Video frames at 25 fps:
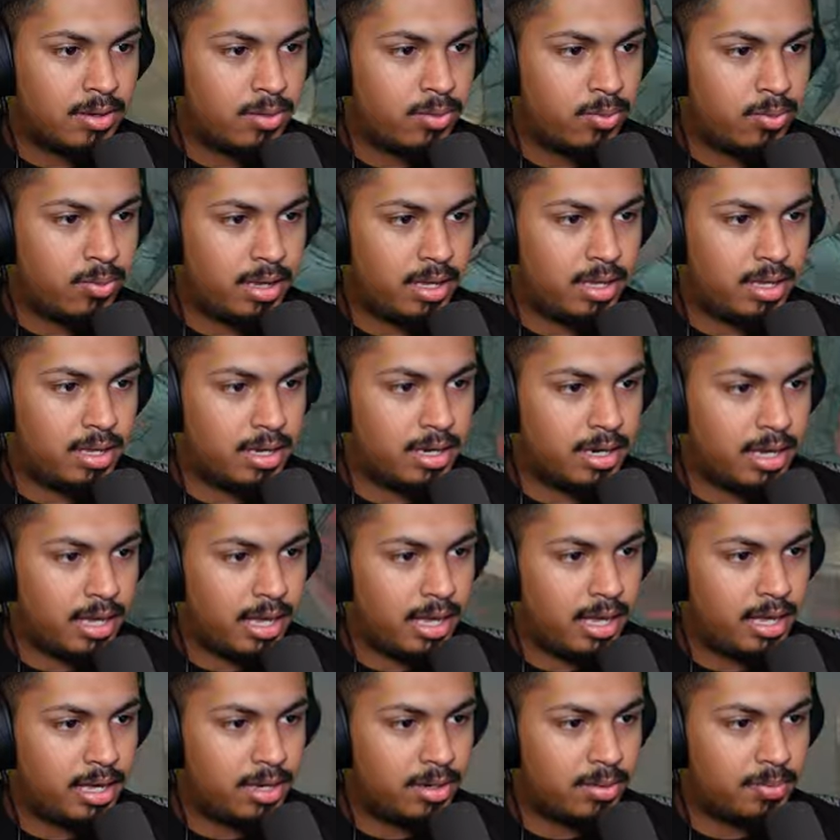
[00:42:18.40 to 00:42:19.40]
What in the
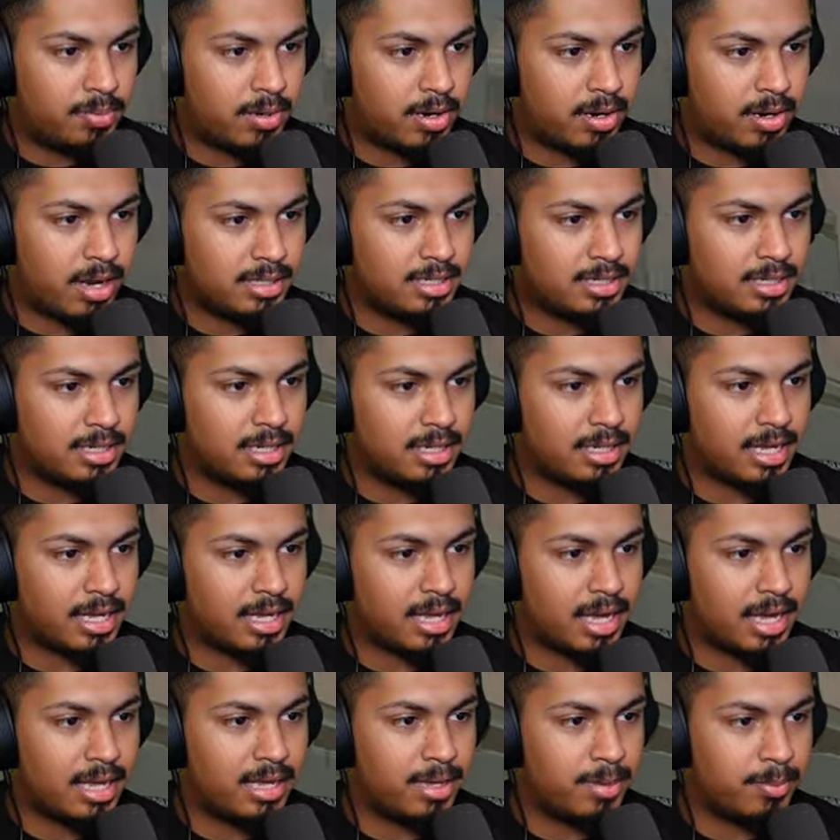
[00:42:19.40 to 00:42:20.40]
hell, bro? I still ain't
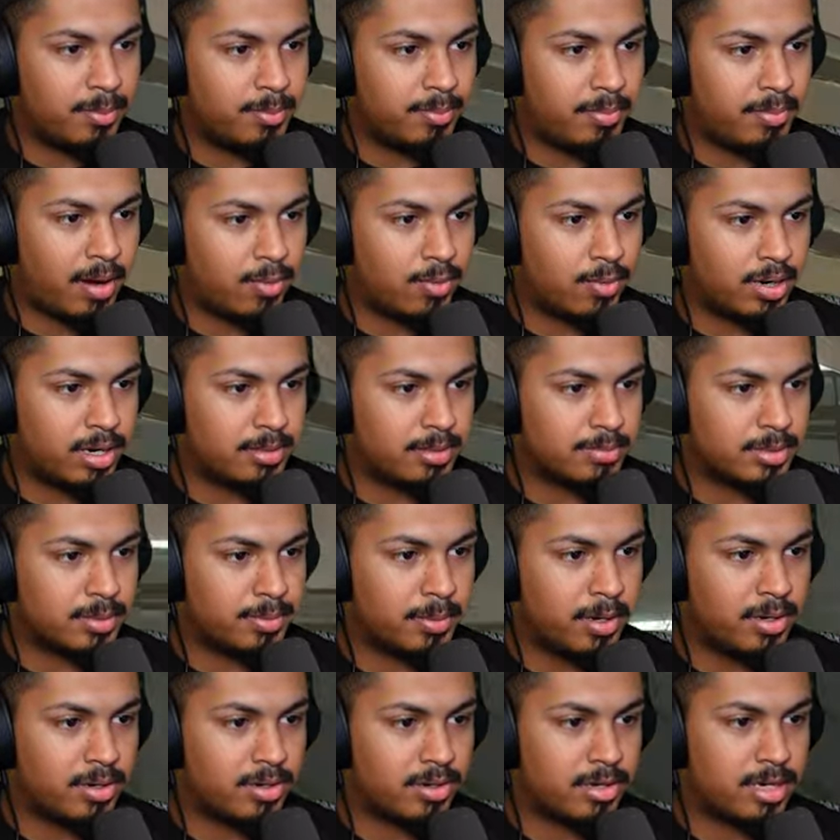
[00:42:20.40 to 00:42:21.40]
got hit by one of them
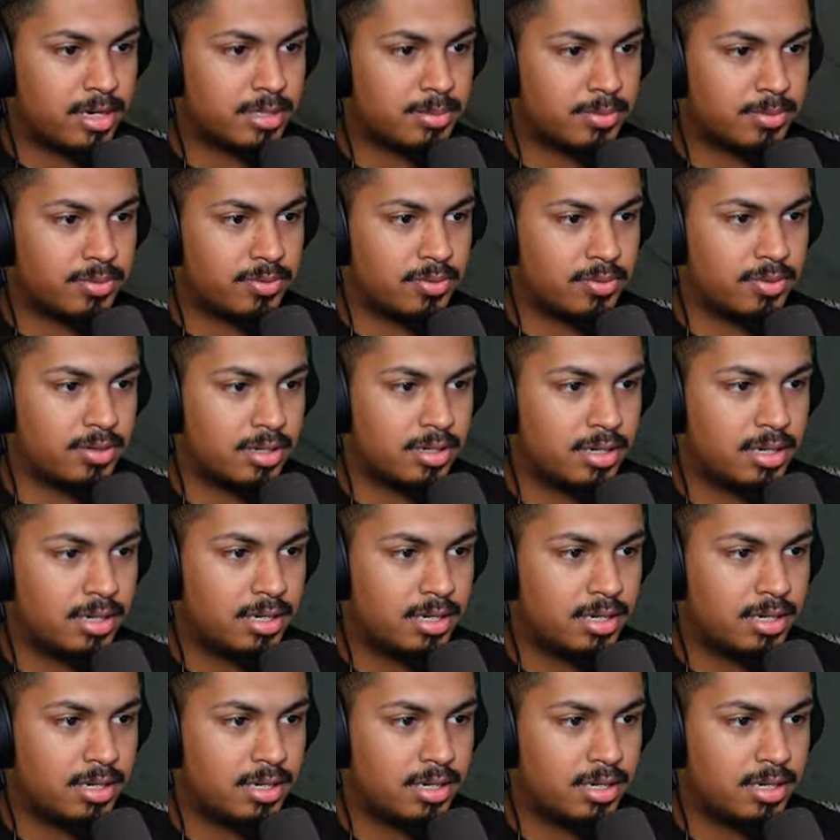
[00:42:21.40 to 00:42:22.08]
smoke rings before.